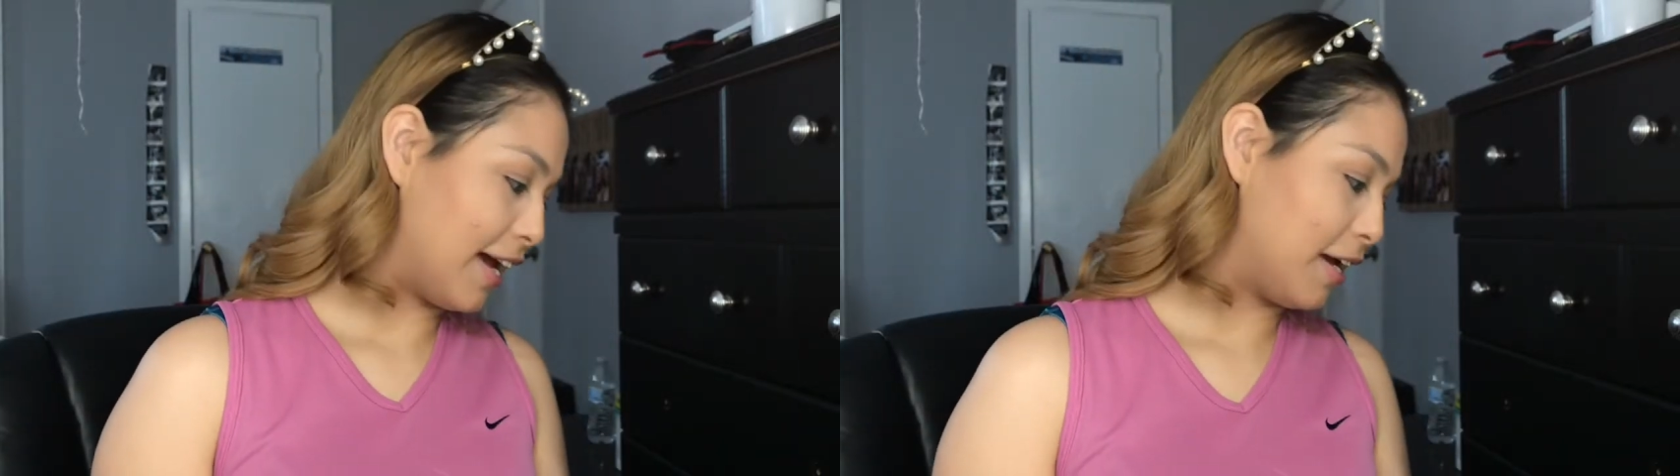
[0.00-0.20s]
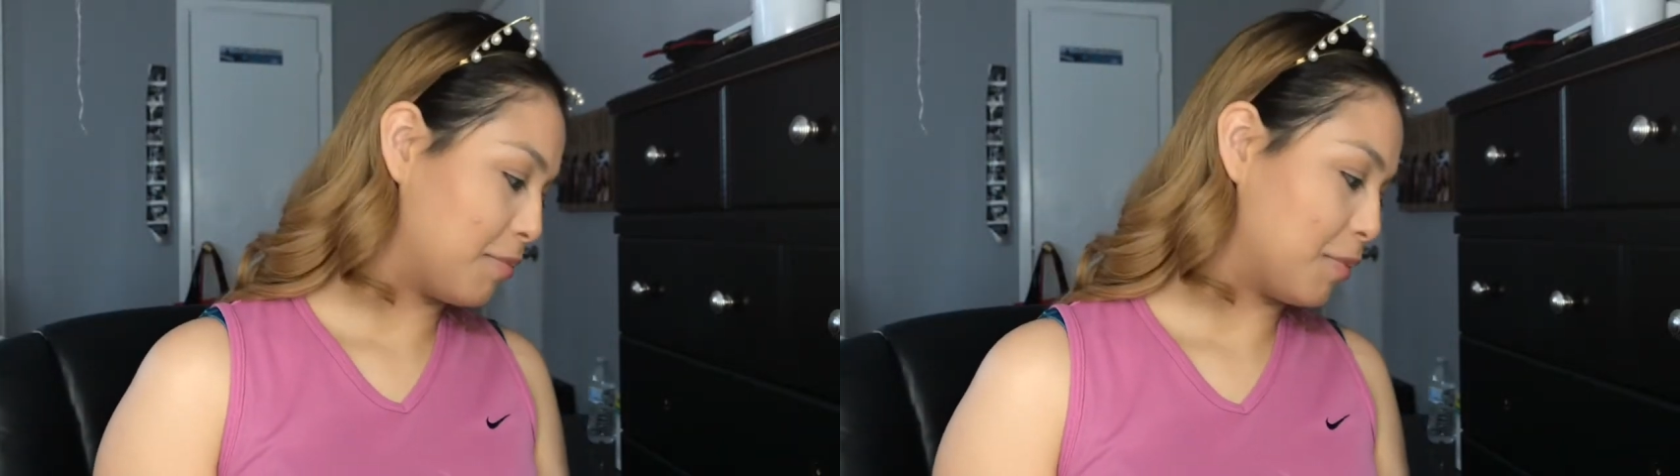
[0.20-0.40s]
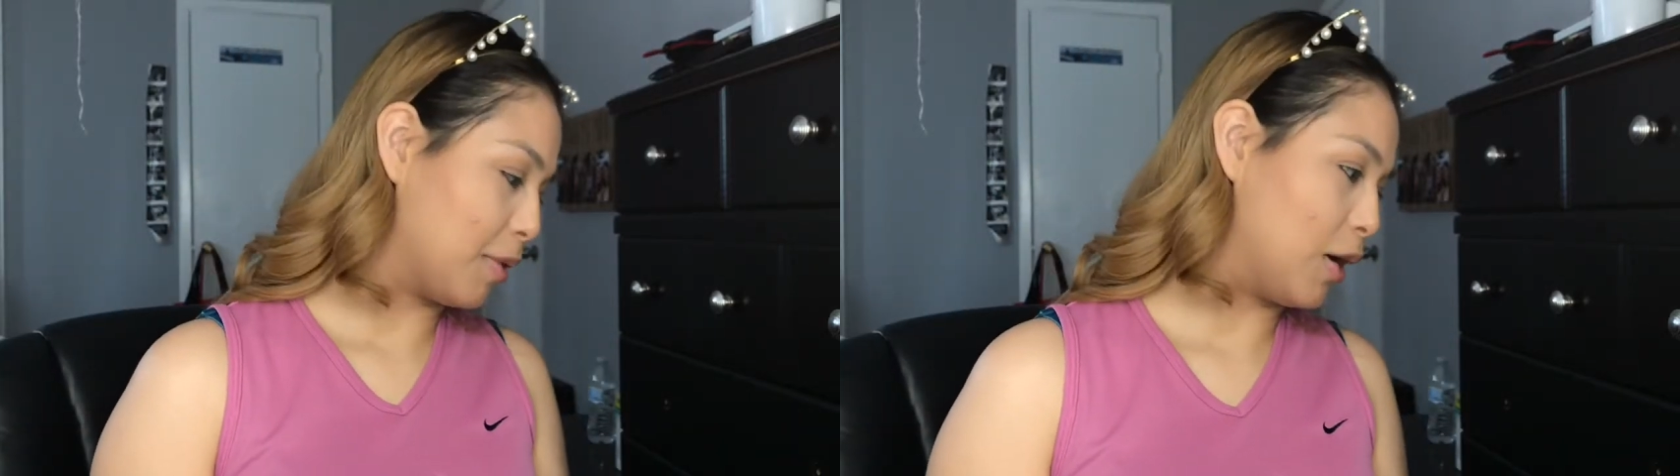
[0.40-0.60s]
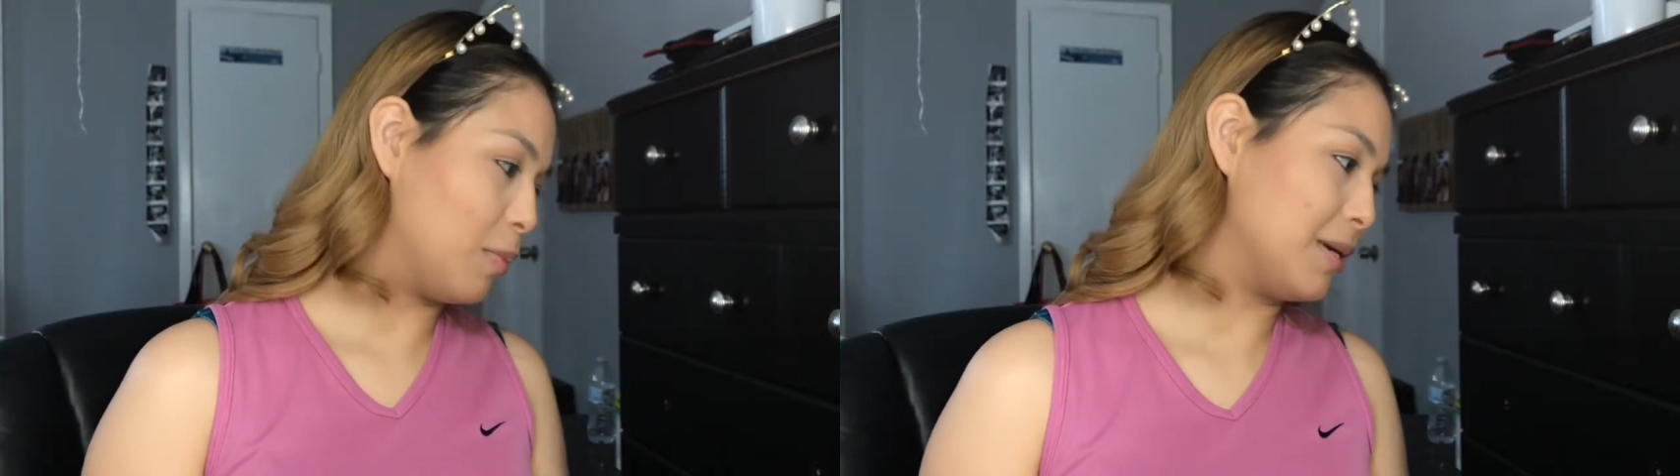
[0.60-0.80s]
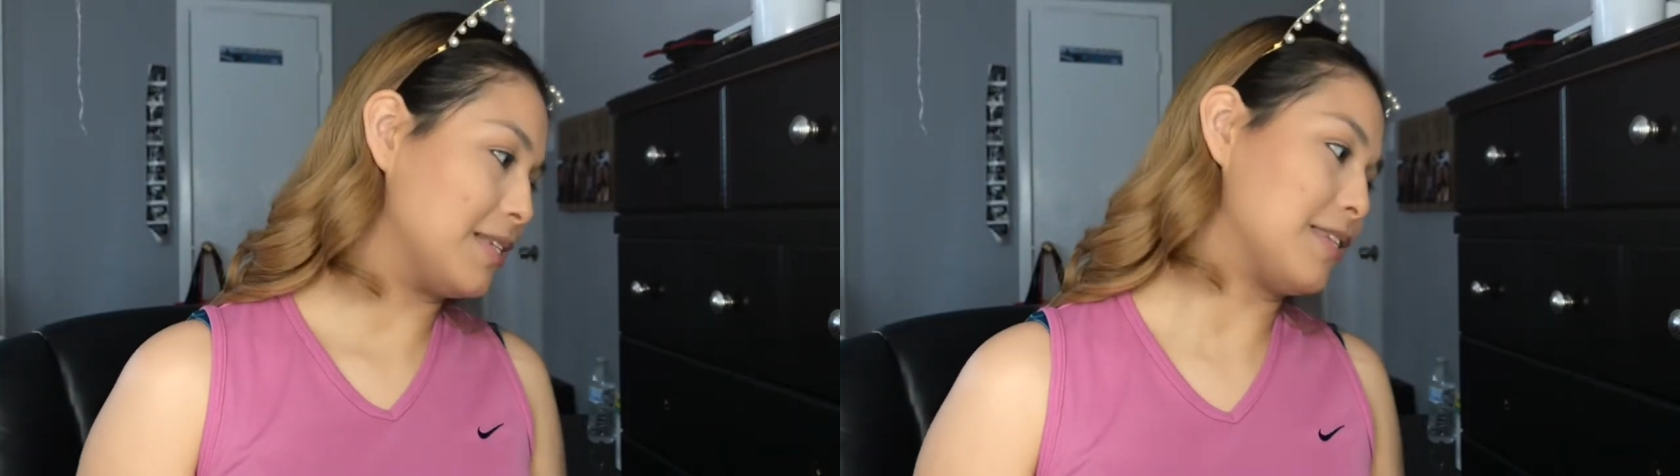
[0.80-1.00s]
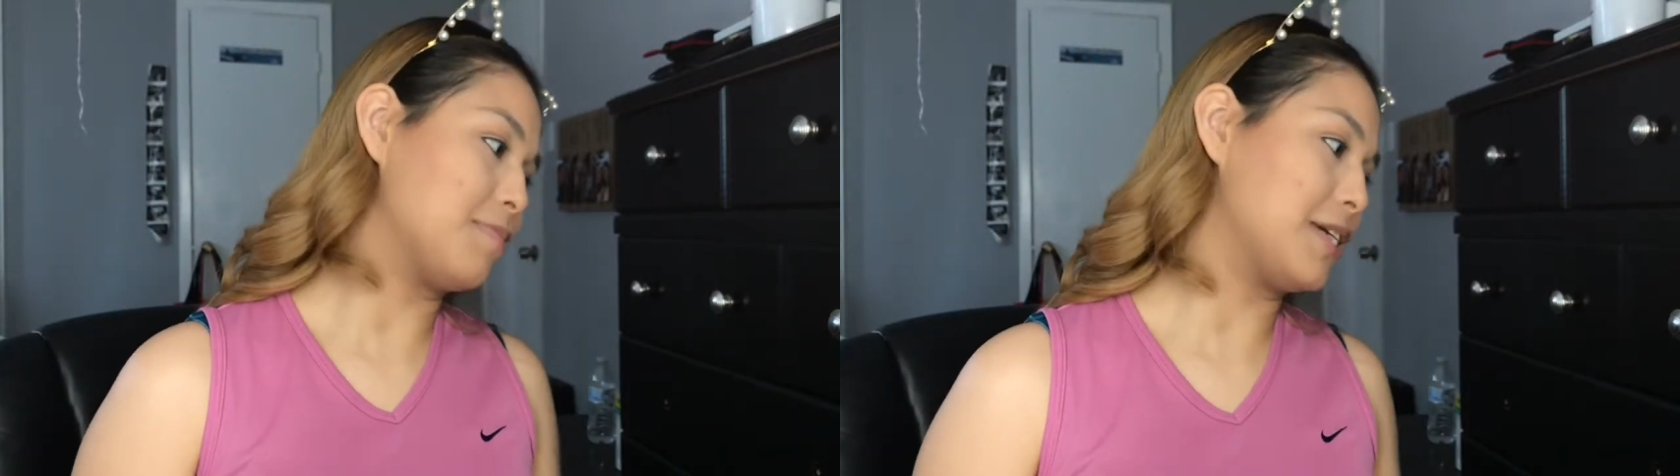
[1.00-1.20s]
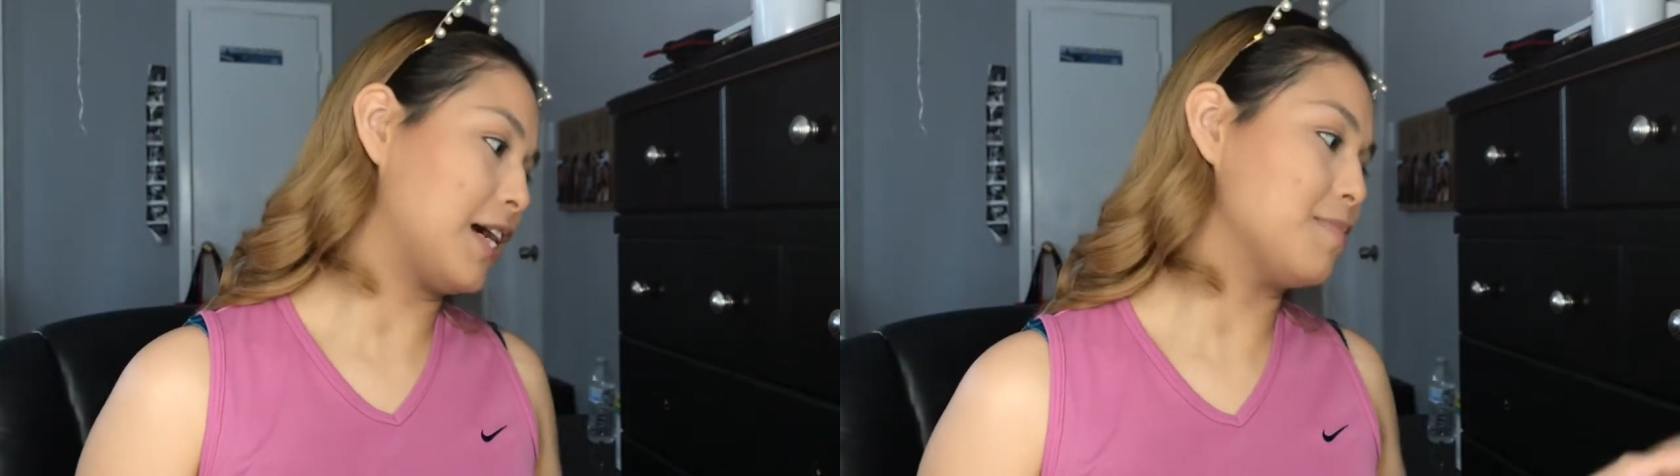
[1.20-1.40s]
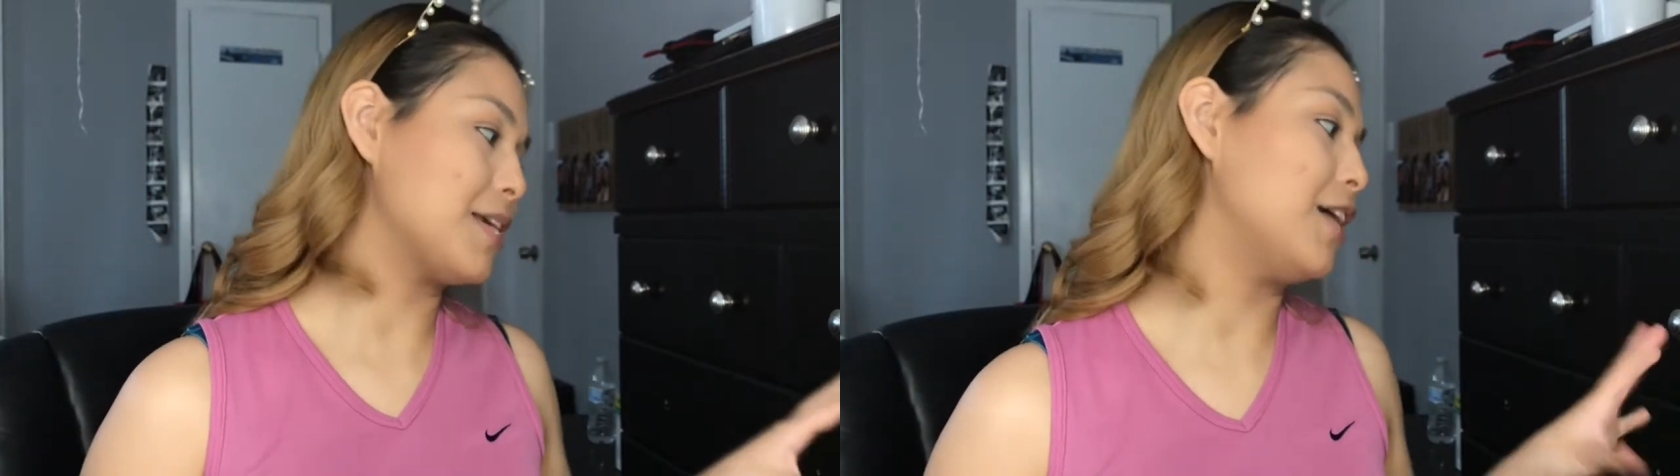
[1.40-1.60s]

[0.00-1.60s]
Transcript: I am a mom, and sometimes